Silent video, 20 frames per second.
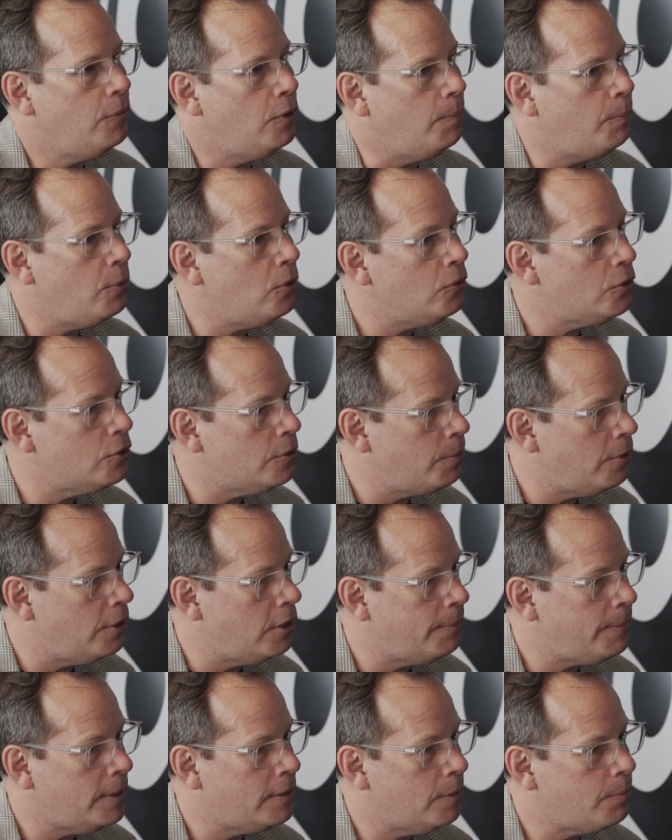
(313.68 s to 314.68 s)
the boards are
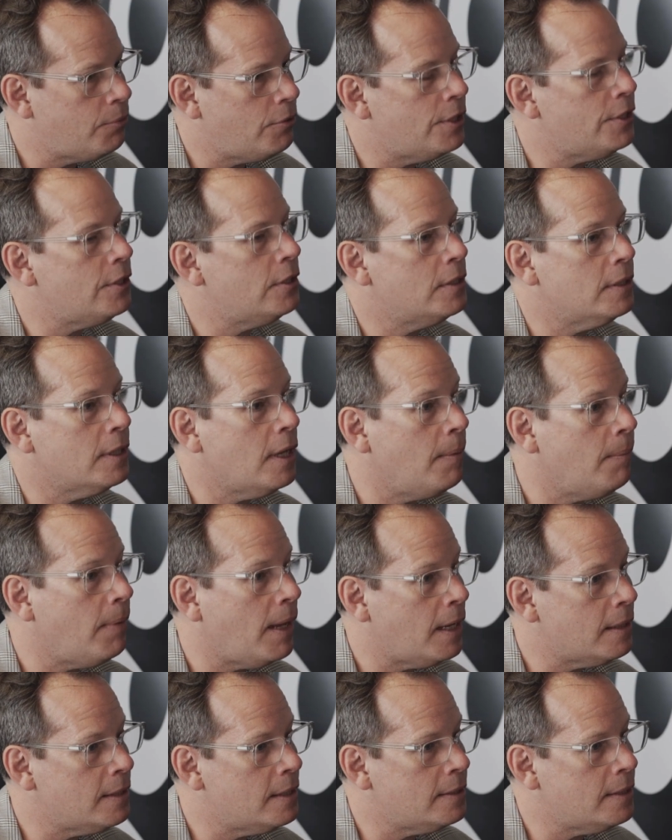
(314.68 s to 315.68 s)
putting them under pressure to come
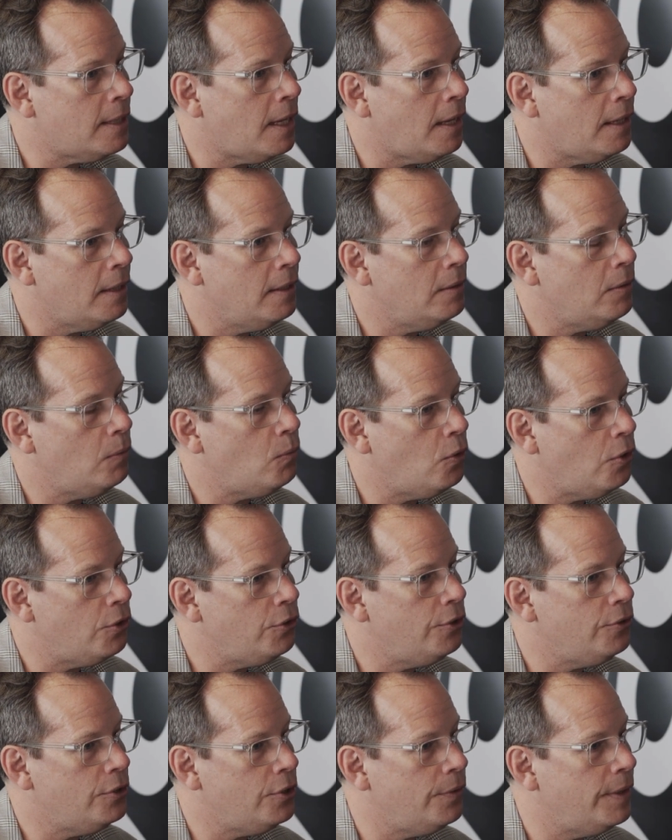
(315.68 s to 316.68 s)
back to say, what are
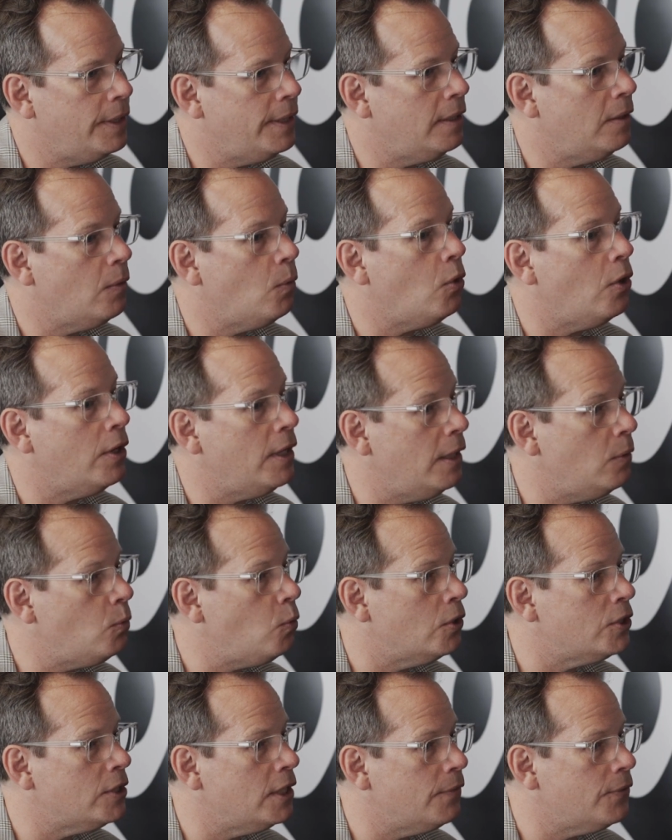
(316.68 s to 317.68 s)
you doing in a
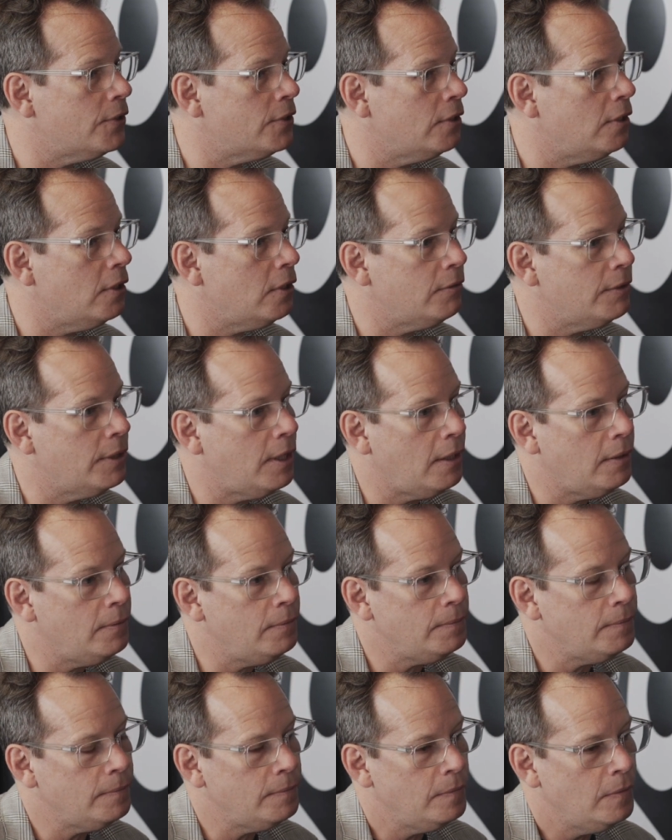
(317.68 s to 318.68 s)
what if
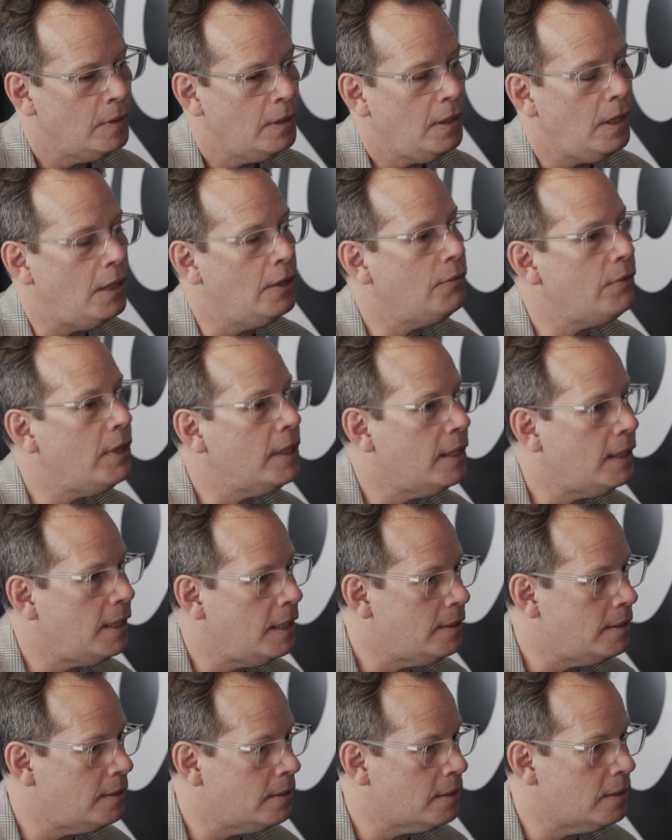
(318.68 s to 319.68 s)
scenario? And the
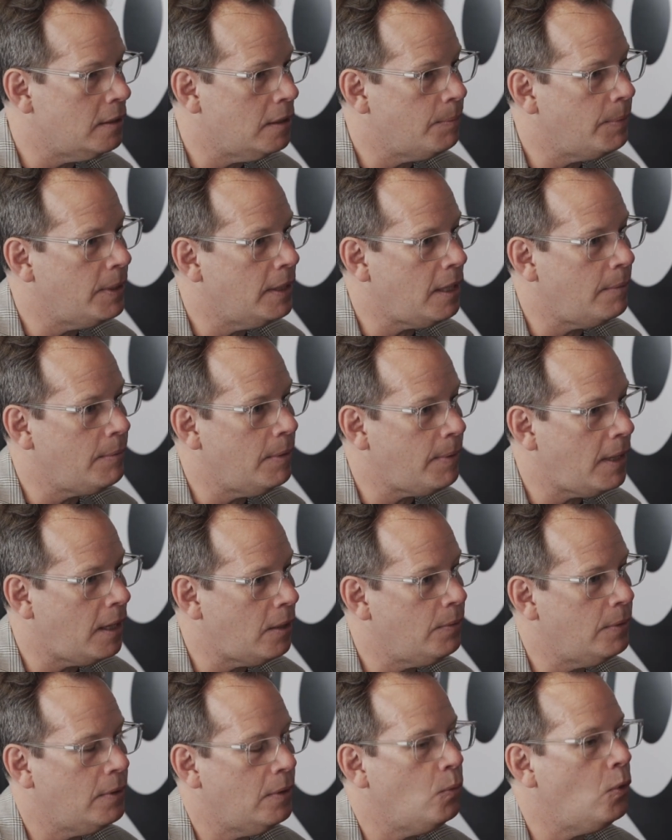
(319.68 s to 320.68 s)
regulators are going to be coming
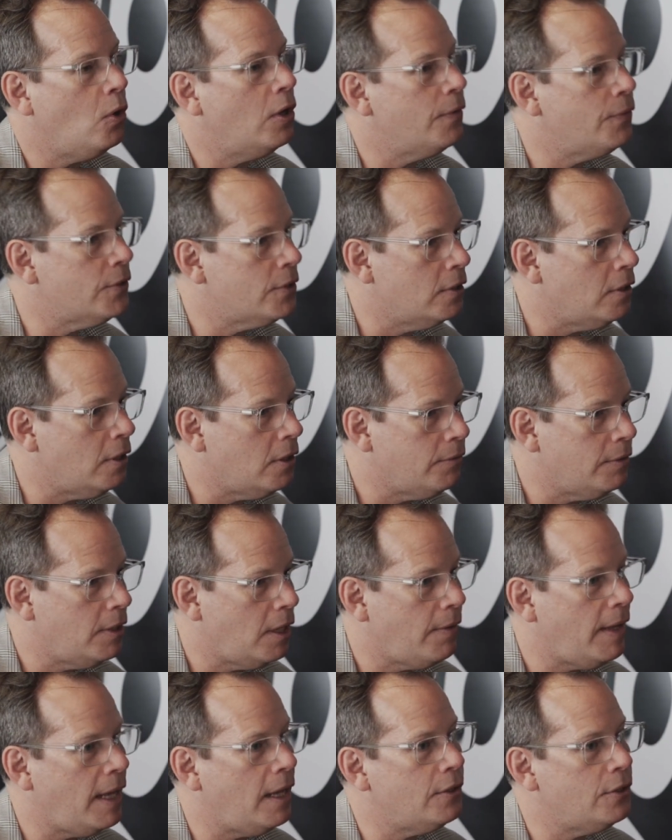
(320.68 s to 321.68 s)
back with the what if
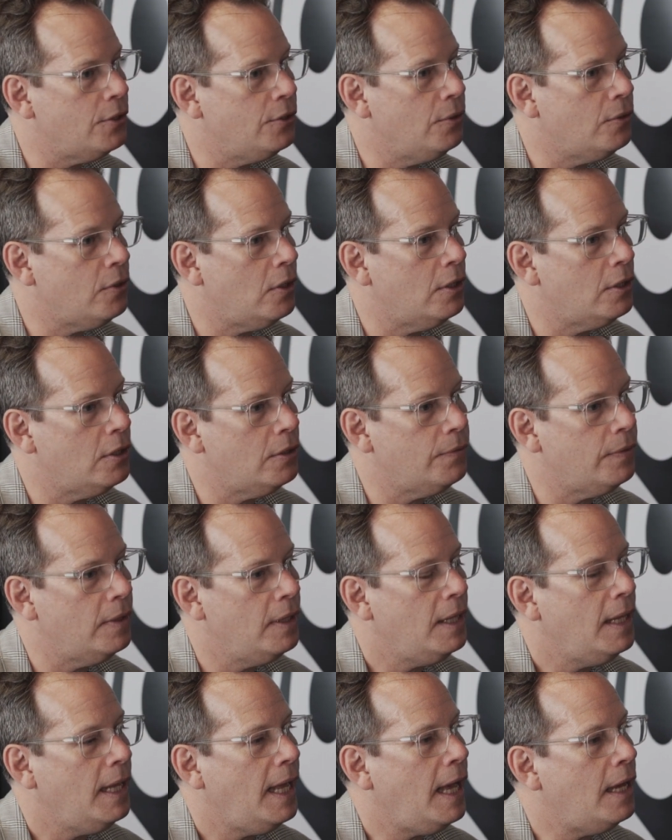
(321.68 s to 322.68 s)
scenario. How do you
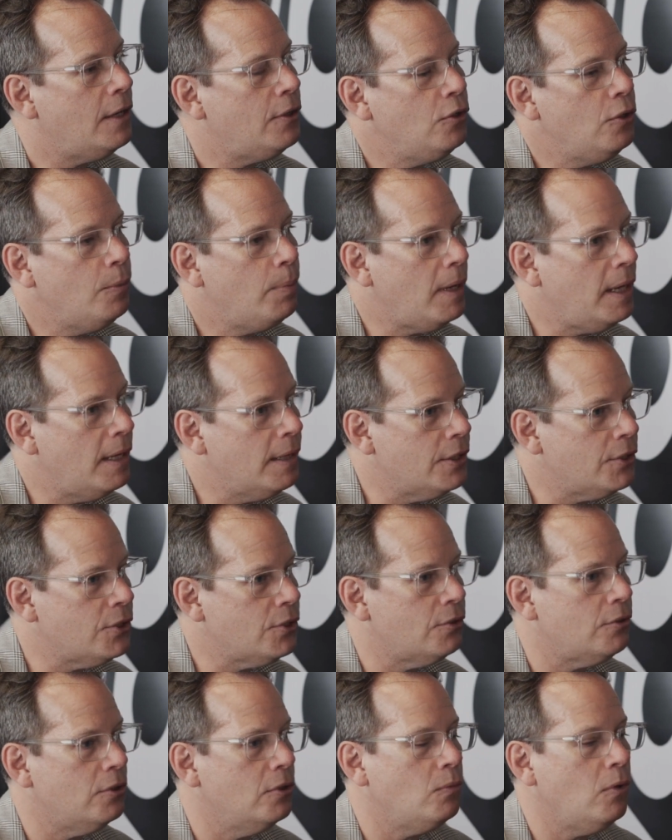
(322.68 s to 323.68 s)
play this
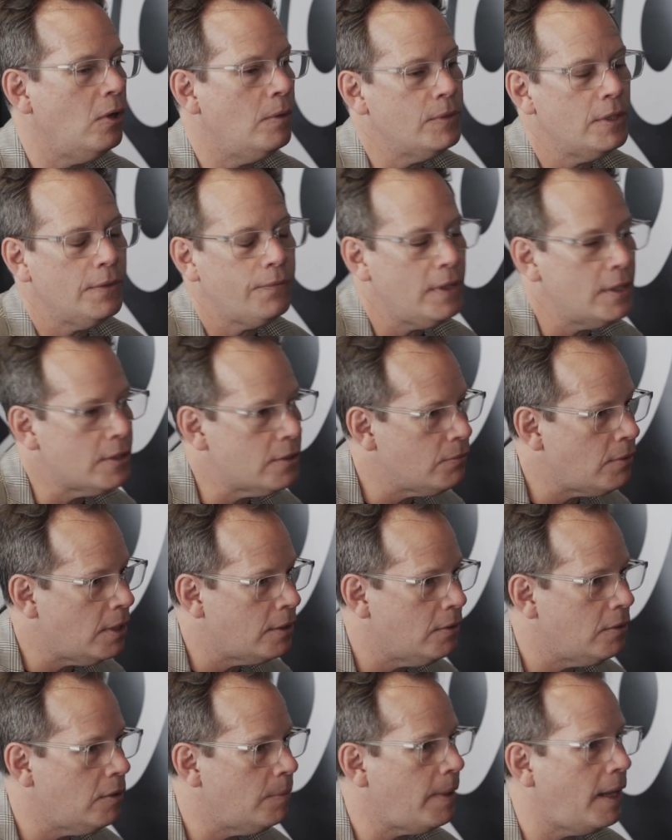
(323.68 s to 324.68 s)
through? What happens if there's a
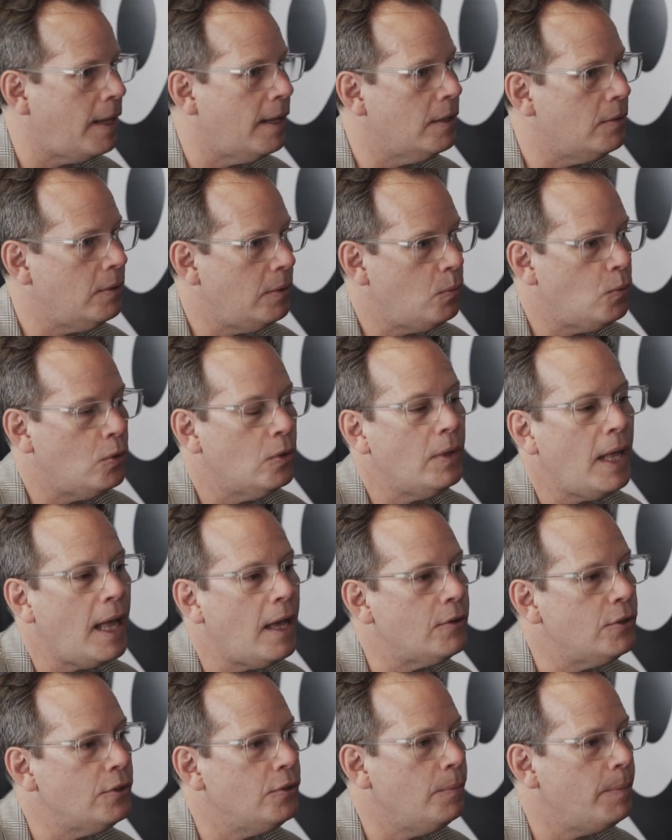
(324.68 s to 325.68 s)
run on the bank?
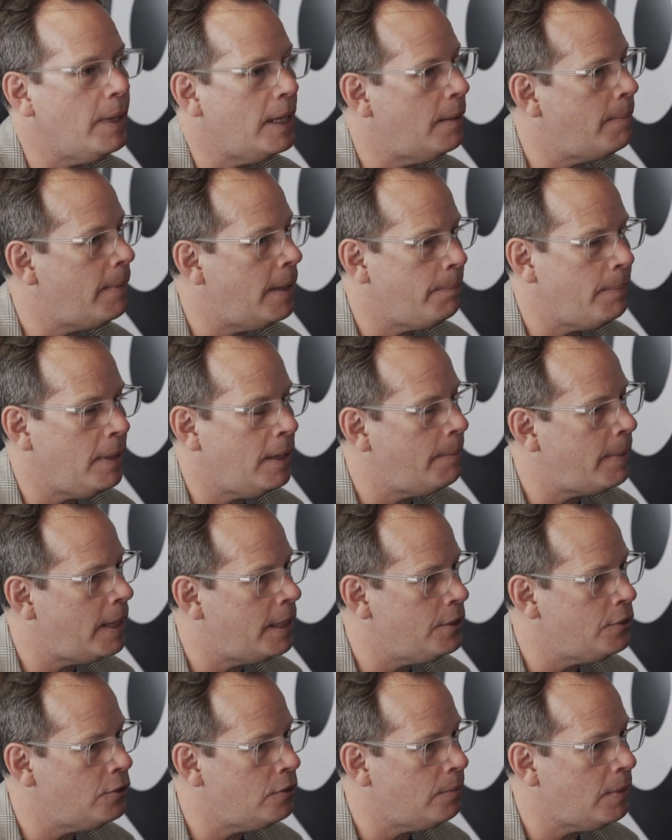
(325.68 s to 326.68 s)
How do you better
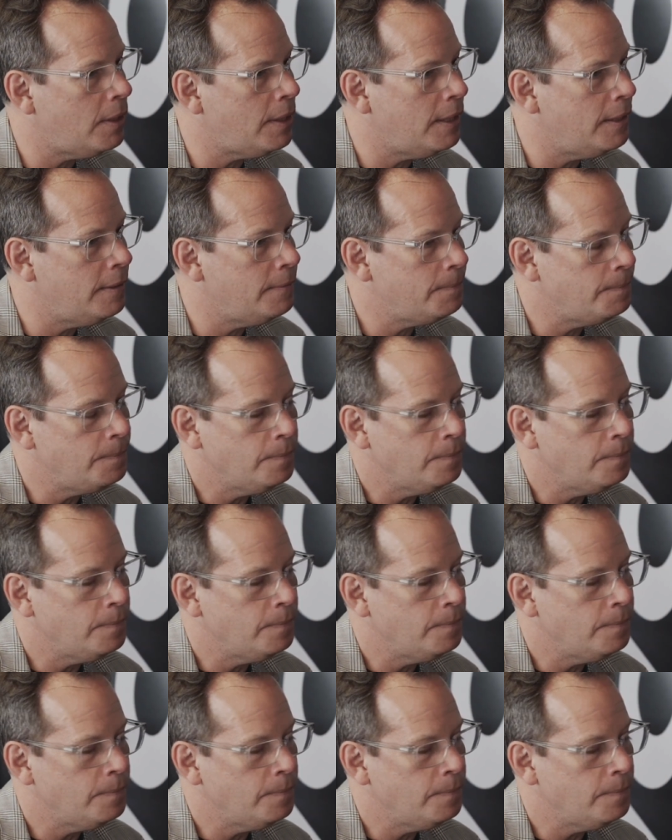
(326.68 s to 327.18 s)
manage your money?